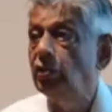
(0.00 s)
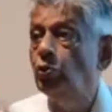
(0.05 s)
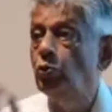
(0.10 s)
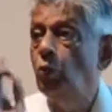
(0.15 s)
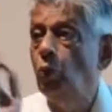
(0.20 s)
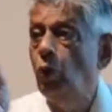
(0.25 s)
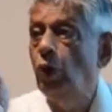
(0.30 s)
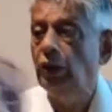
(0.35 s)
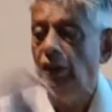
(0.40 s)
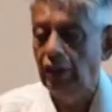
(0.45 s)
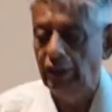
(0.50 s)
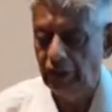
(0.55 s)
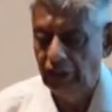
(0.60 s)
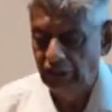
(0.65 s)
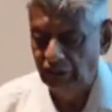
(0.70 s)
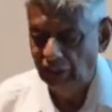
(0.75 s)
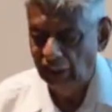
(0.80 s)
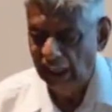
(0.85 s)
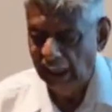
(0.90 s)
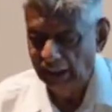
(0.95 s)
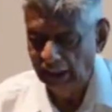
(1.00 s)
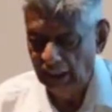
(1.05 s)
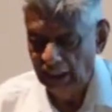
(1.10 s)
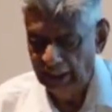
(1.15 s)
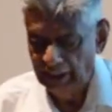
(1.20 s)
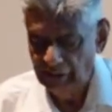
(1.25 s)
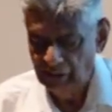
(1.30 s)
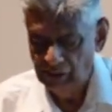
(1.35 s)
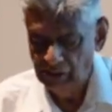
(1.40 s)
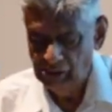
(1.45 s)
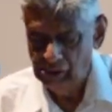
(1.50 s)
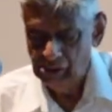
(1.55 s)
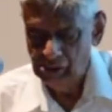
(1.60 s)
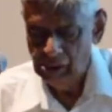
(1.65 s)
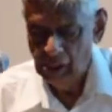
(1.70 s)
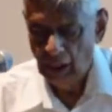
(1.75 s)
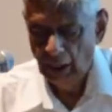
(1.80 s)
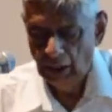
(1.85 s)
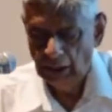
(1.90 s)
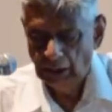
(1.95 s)
as to what are these guidelines.
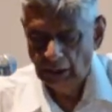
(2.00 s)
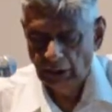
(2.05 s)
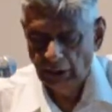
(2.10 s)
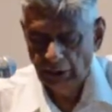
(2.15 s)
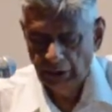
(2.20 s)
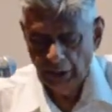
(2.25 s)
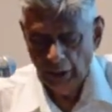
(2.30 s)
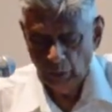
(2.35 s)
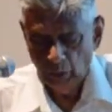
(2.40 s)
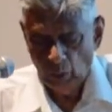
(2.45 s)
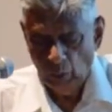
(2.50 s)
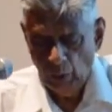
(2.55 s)
The